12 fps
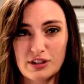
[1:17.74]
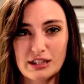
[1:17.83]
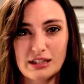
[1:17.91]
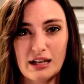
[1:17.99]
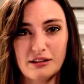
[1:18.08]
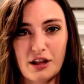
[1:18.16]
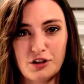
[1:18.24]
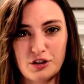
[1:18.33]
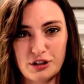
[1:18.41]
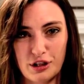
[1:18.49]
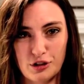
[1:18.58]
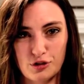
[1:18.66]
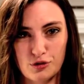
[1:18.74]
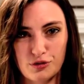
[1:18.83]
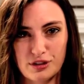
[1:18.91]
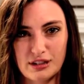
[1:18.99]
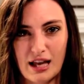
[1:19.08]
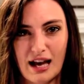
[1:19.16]
of the state
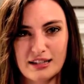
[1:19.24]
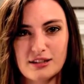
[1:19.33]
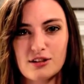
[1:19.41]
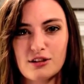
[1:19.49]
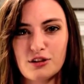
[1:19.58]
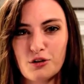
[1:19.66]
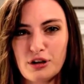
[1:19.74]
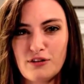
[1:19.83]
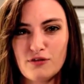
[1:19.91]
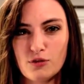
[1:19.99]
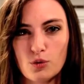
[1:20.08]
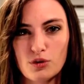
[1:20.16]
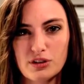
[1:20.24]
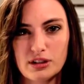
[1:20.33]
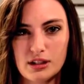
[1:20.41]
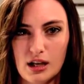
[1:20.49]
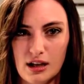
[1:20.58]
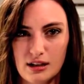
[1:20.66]
legislatures. That's 34
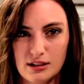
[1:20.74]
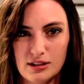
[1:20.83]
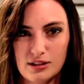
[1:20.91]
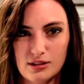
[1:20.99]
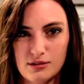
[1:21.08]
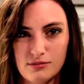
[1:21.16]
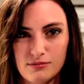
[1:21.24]
states.